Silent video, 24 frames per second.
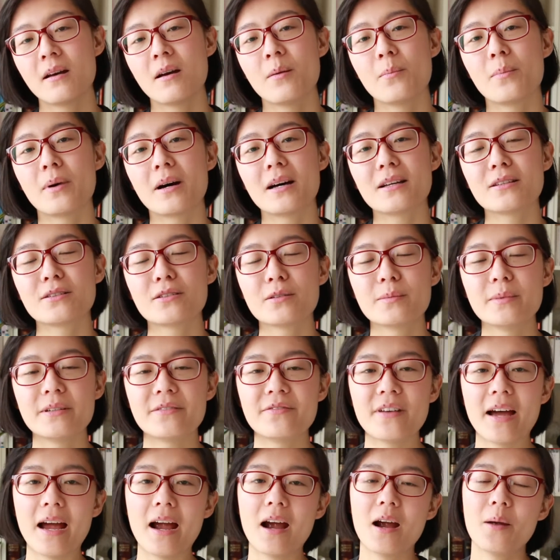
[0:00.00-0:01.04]
But to be
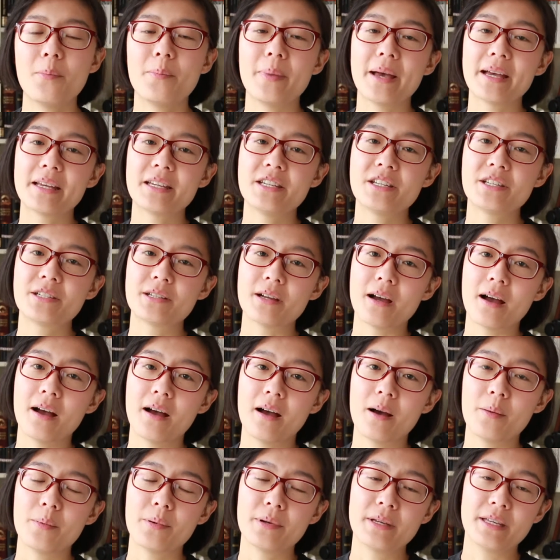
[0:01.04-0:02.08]
fair, Becky
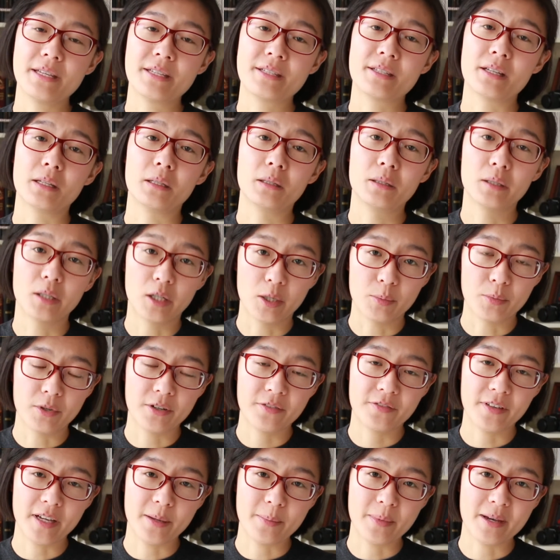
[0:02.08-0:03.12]
Sharp is a lot more
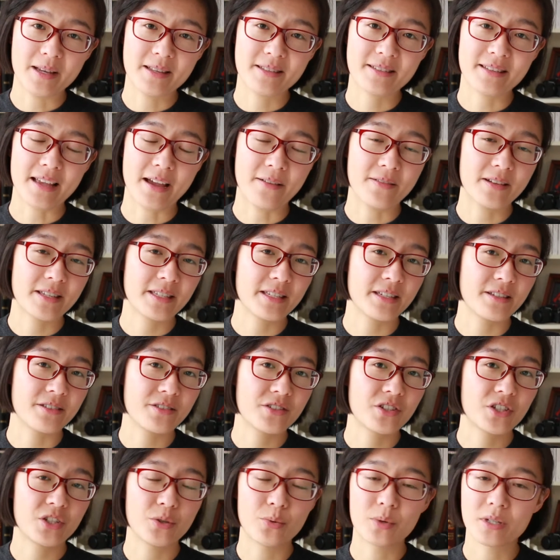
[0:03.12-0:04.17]
famous ever
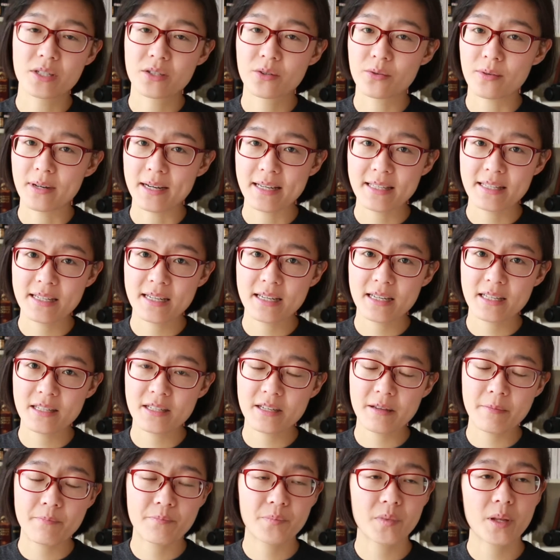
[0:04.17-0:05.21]
since she was created,
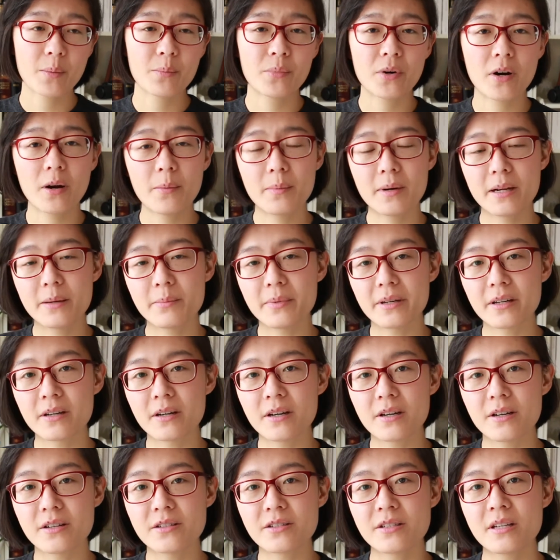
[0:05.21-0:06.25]
probably
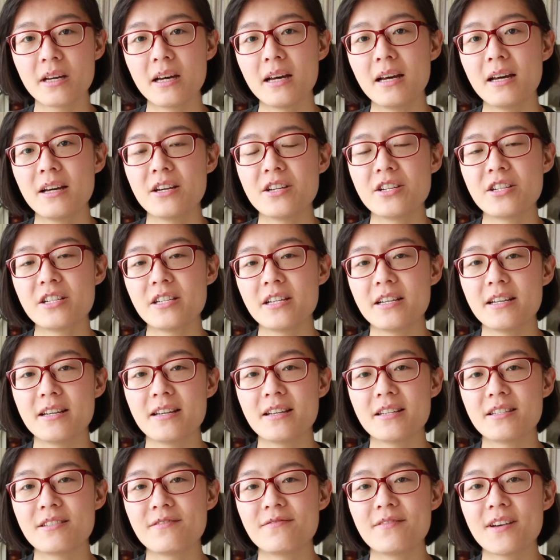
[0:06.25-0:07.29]
because she
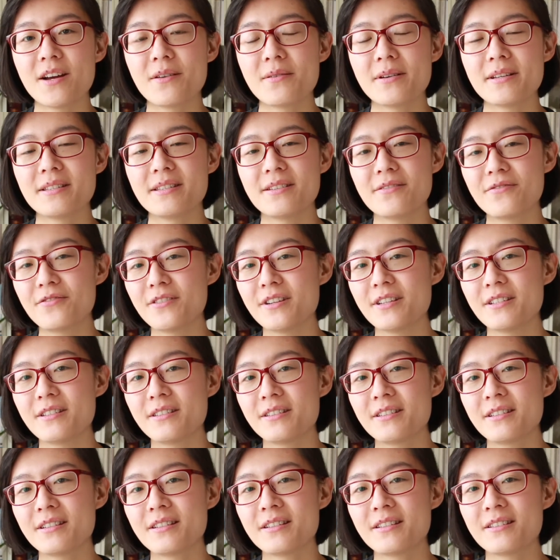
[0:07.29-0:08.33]
is very
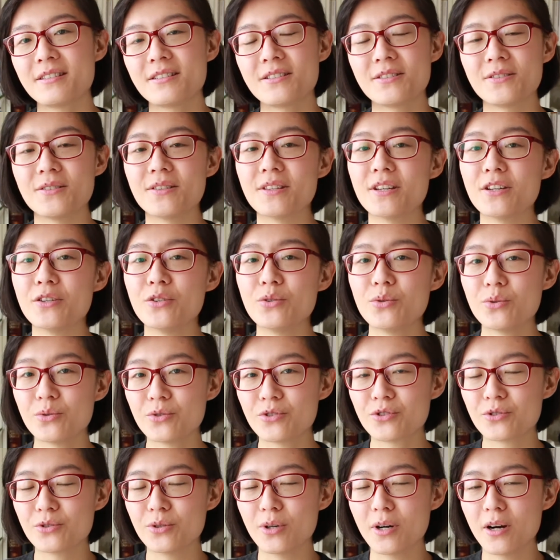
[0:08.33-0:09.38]
different to the
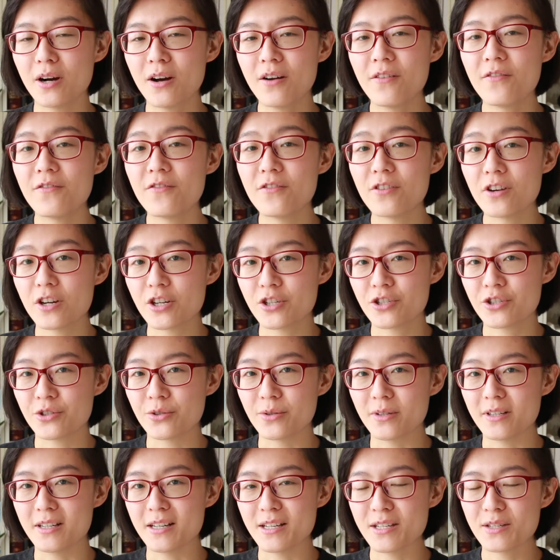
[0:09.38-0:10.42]
usual
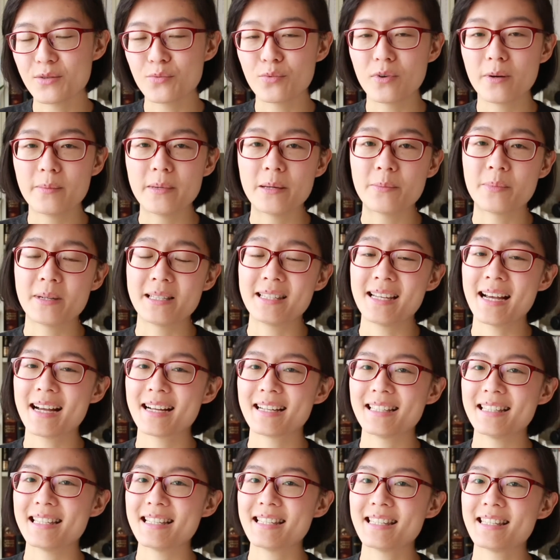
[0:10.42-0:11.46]
virtuous women
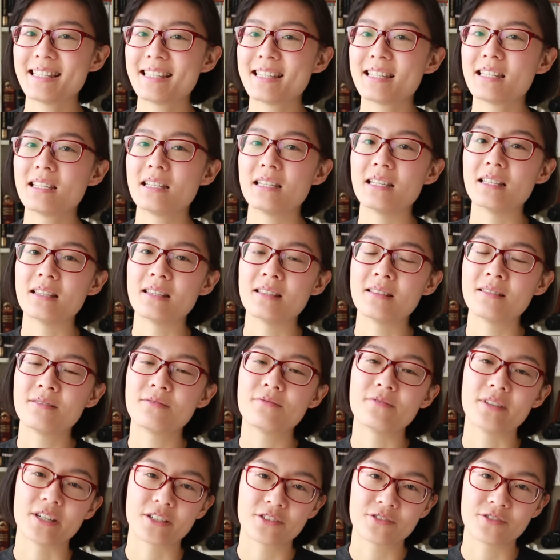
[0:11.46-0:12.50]
protagonists in
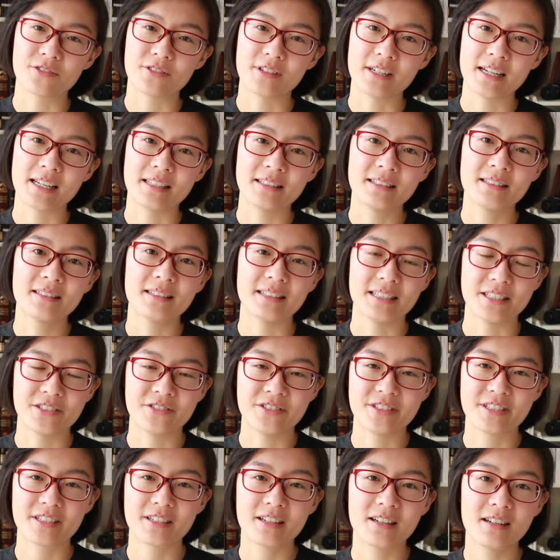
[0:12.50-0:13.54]
Victorian
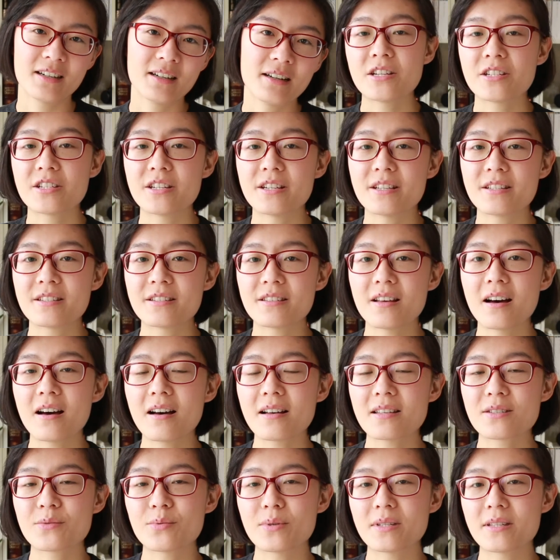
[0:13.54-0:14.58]
literature. She
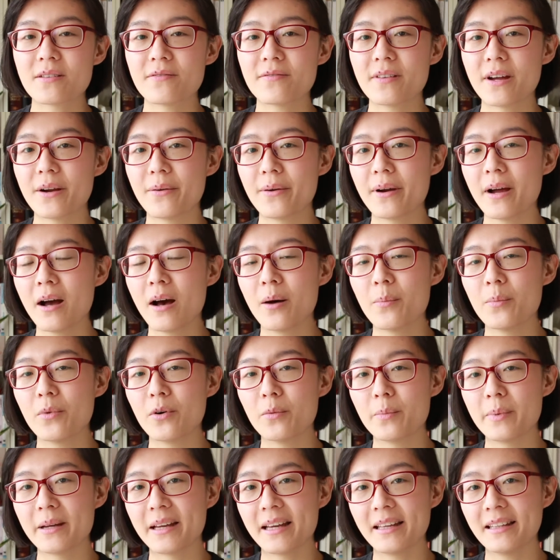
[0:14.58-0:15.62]
starts with a very
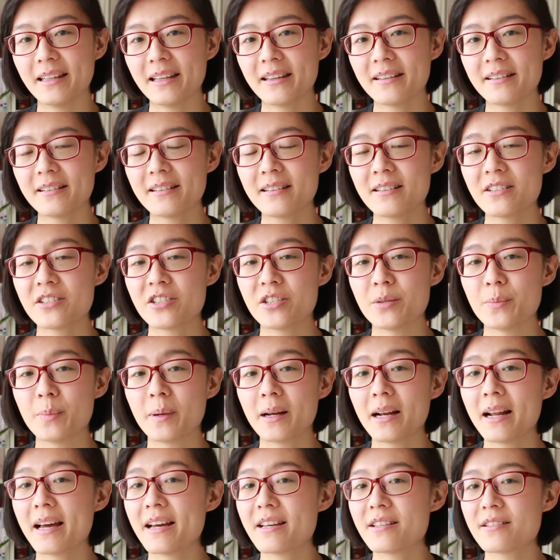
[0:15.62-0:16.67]
humble beginning. She
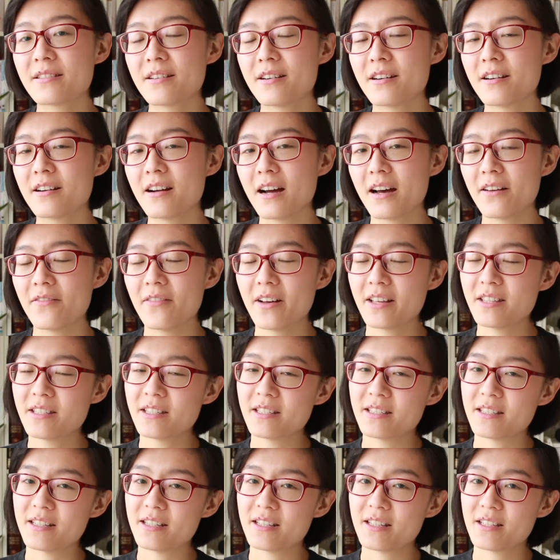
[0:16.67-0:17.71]
plays her
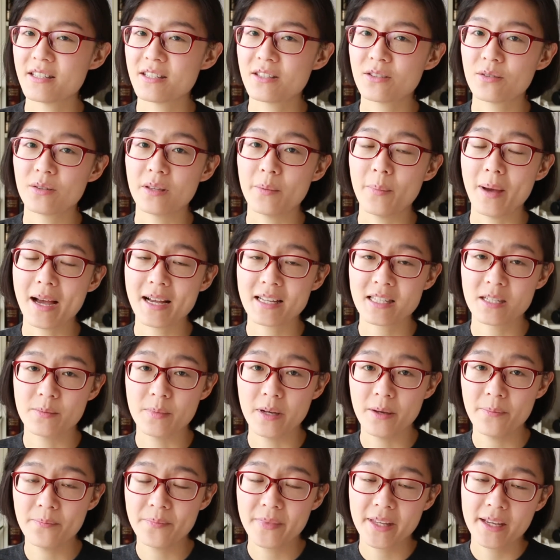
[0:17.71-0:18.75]
advantages to the
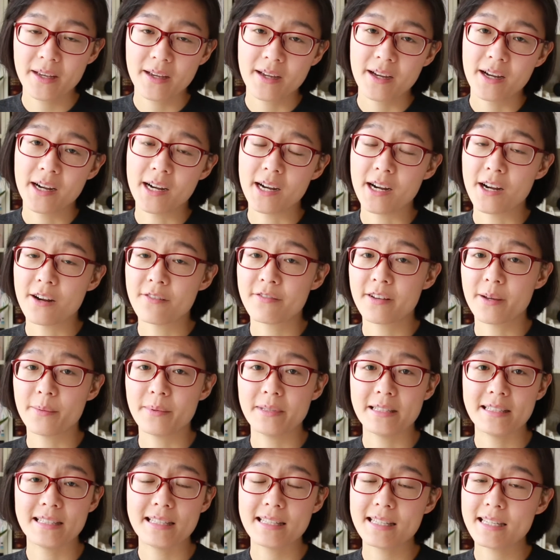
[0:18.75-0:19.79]
maximum, her
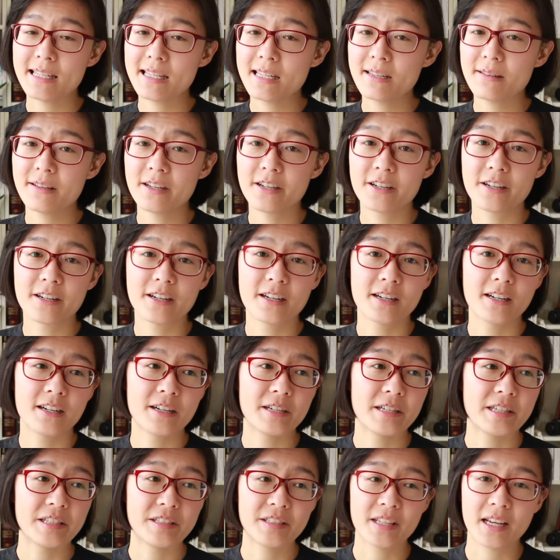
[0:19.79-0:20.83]
femininity,
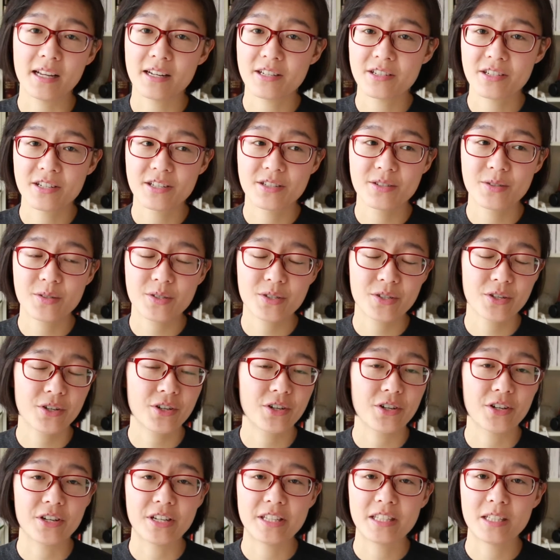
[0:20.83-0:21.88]
her intelligence,
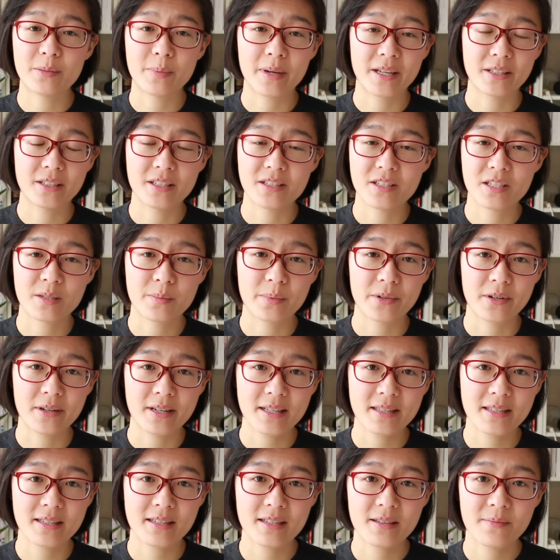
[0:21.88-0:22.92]
her independent
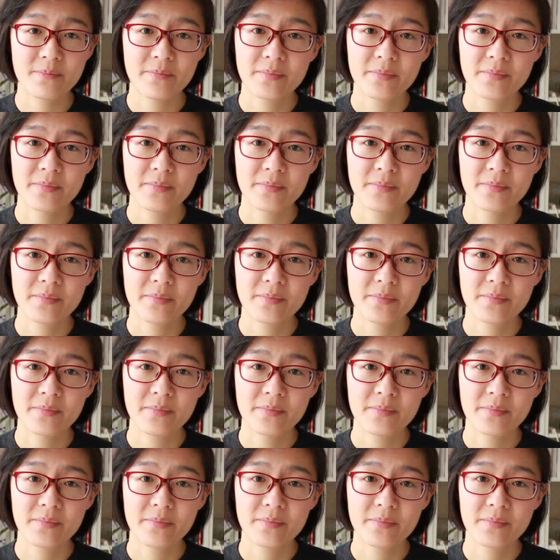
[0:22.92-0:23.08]
spirits.